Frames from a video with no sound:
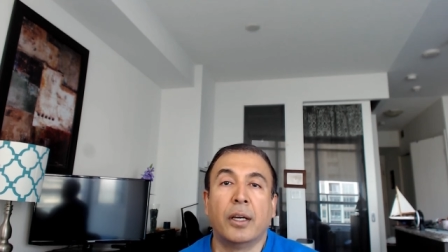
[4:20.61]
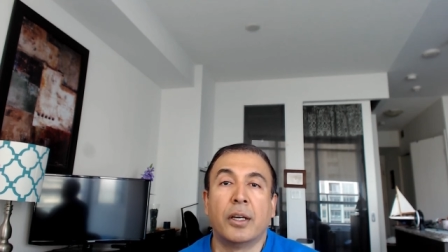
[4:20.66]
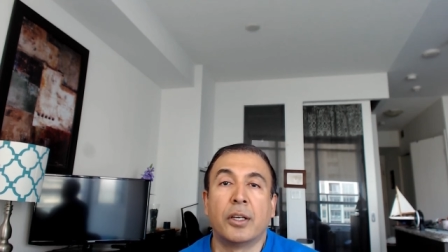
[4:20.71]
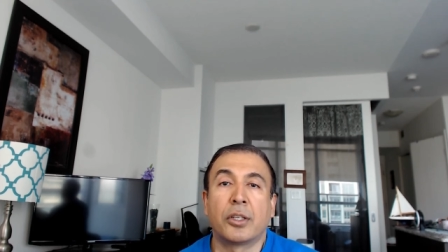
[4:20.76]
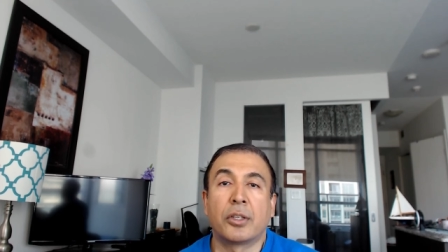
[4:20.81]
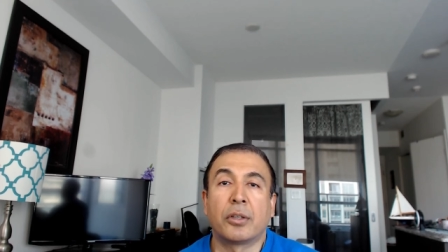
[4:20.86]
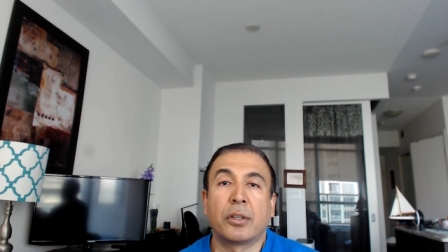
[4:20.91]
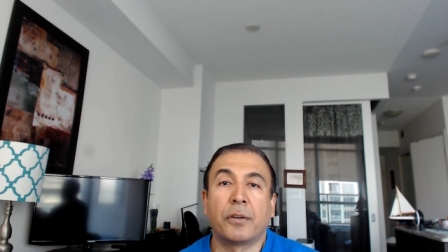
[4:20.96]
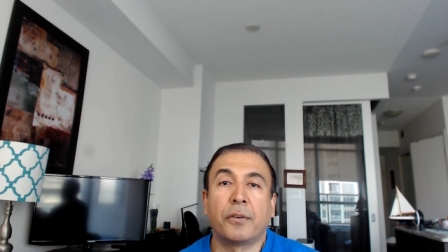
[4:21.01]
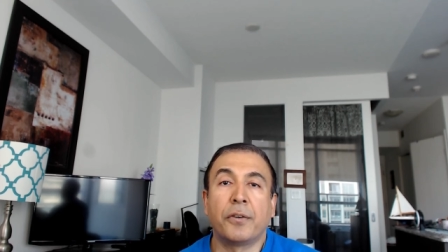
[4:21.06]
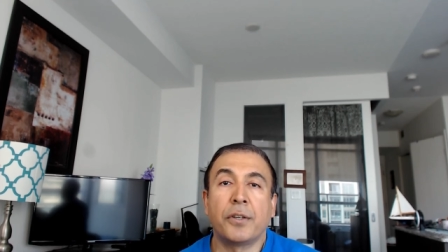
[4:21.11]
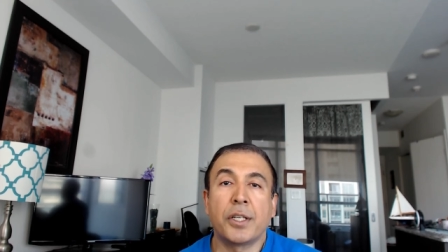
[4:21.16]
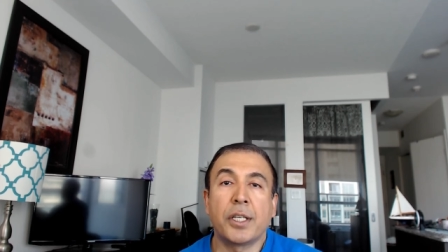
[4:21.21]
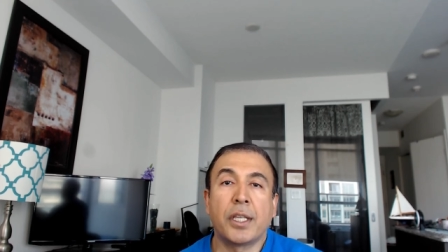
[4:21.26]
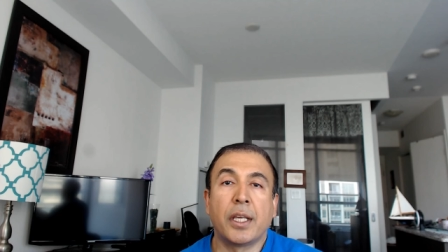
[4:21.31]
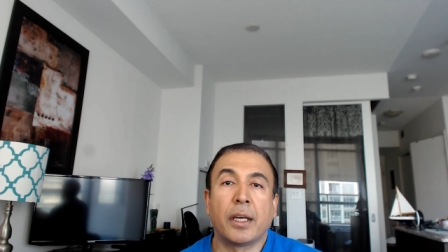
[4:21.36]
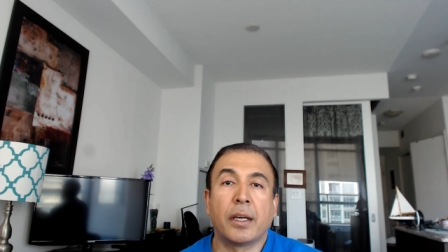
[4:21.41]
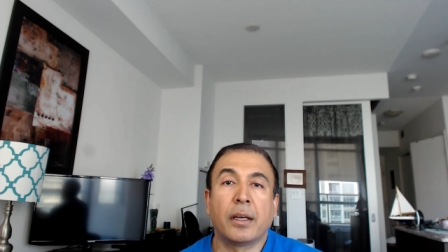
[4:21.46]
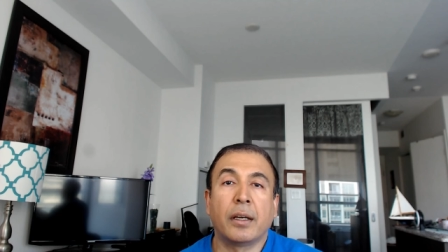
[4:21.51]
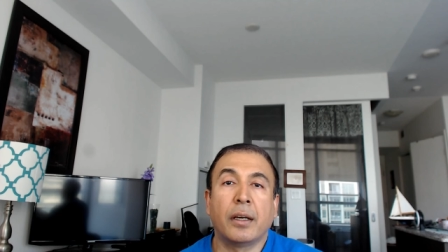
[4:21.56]
So the first
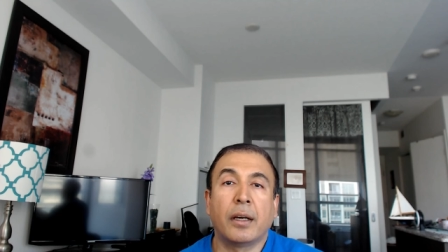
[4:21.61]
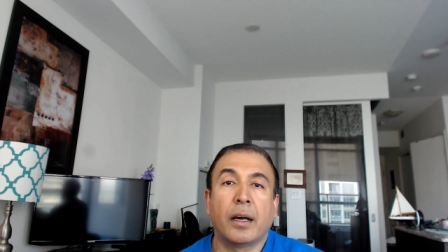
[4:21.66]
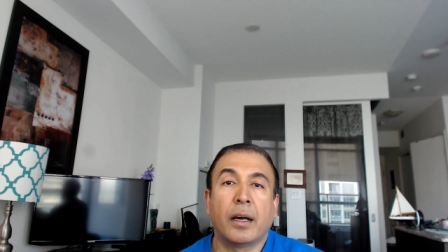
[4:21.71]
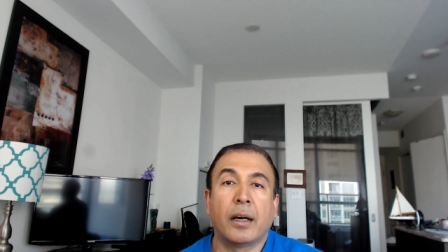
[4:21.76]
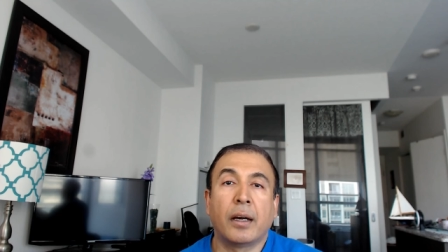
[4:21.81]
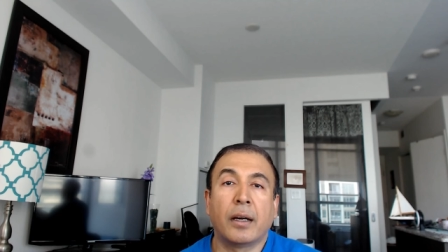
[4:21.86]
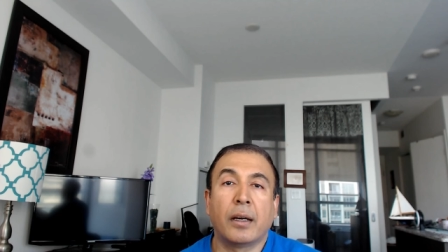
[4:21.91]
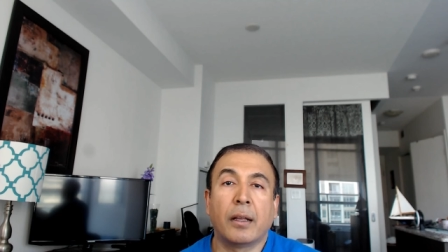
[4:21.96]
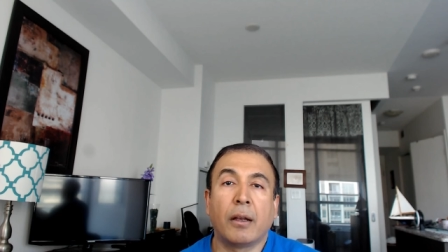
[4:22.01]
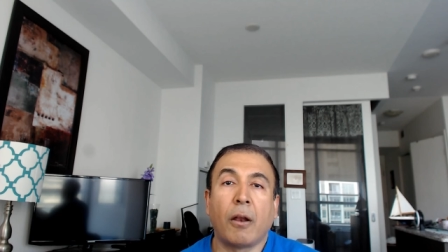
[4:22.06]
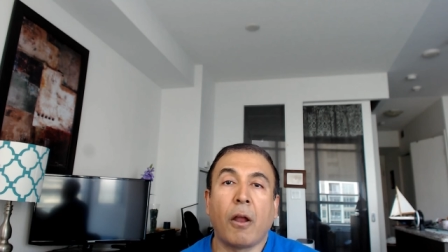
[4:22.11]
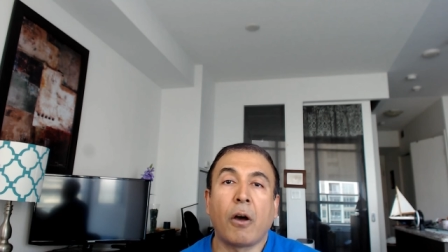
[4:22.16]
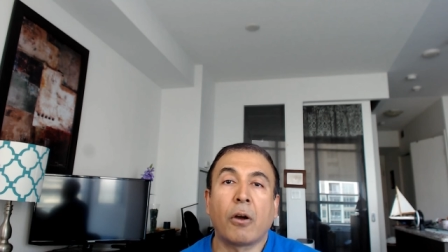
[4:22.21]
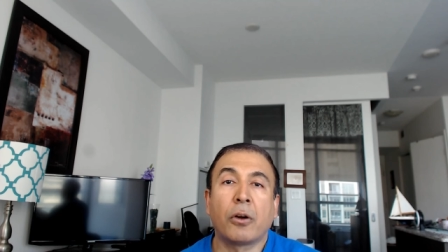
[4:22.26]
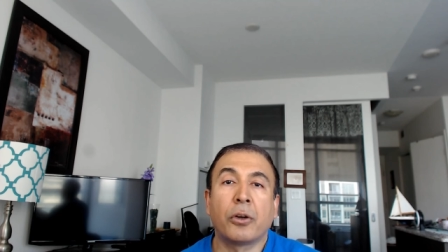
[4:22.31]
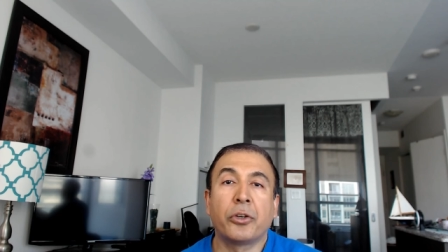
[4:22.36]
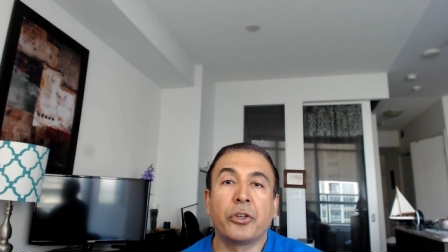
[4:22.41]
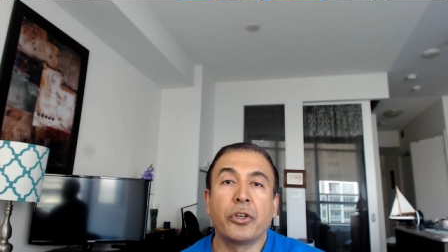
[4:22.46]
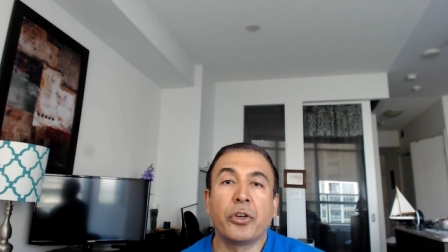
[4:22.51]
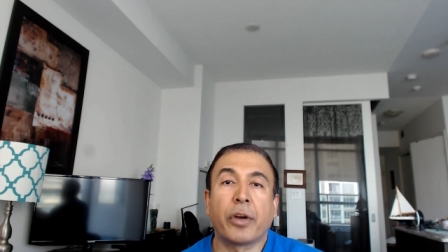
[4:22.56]
thing, log
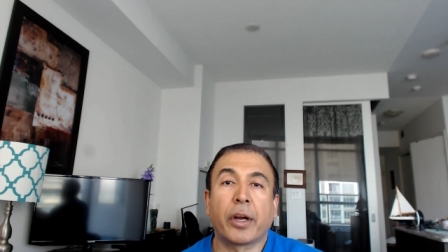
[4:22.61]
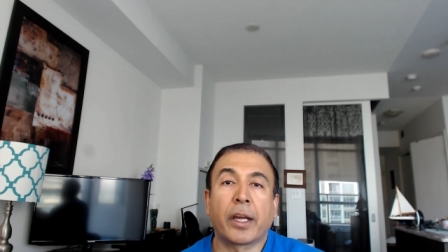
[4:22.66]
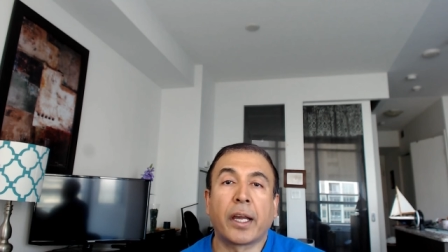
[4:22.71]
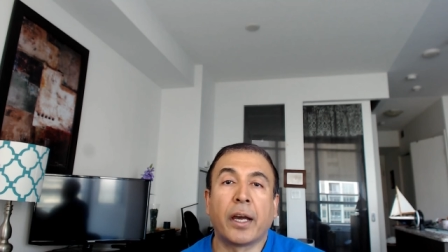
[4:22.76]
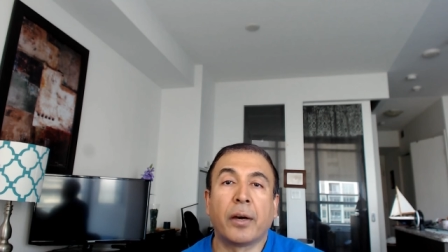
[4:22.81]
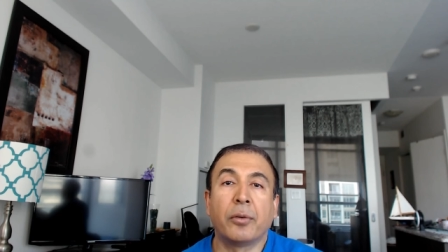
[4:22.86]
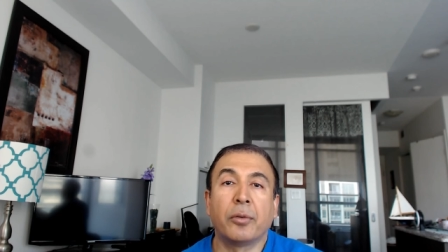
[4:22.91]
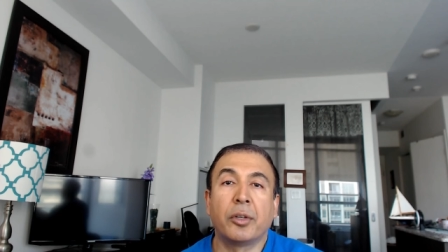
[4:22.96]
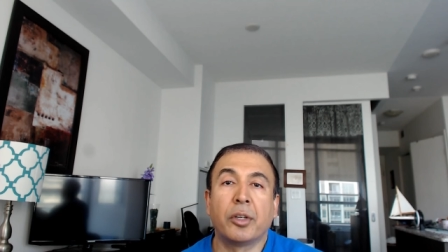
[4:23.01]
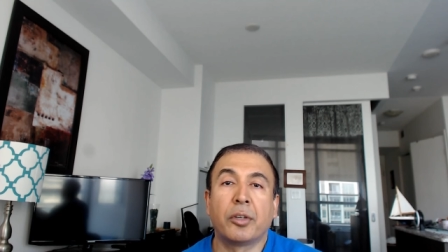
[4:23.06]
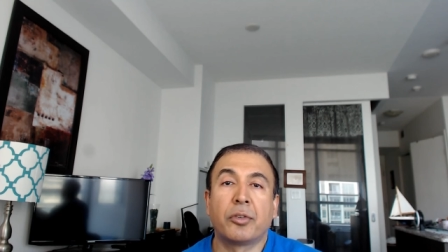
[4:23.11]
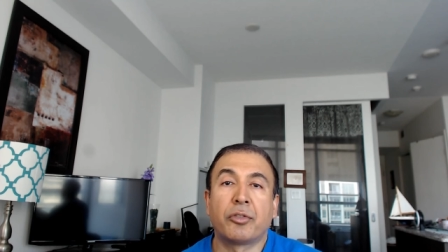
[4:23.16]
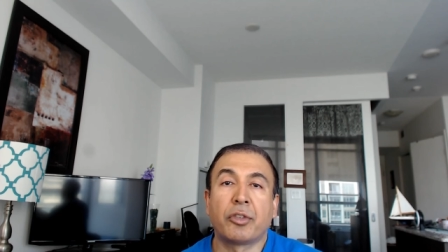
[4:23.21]
onto your account.